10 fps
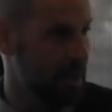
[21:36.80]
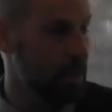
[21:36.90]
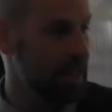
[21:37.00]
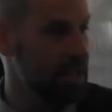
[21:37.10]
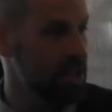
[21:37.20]
the
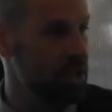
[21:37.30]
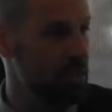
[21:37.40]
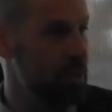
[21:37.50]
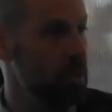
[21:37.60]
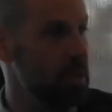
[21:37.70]

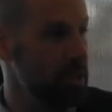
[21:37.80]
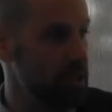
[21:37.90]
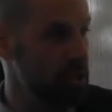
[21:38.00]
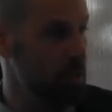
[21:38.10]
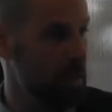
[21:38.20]
relationship you
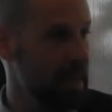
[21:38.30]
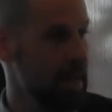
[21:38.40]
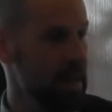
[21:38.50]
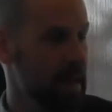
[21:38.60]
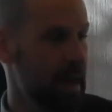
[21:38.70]
assumed
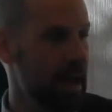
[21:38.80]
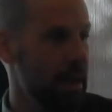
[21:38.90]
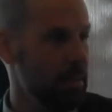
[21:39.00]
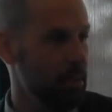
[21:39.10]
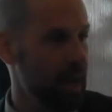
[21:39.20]

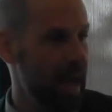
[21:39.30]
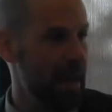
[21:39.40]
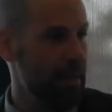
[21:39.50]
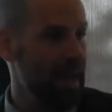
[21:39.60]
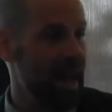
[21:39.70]
would
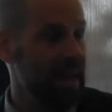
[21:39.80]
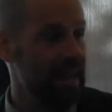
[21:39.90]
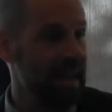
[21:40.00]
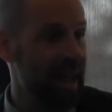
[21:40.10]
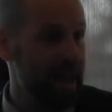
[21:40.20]
happen had
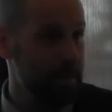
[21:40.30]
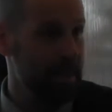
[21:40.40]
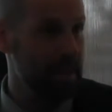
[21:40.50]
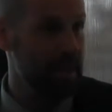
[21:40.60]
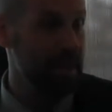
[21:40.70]
not
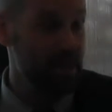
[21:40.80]
happened,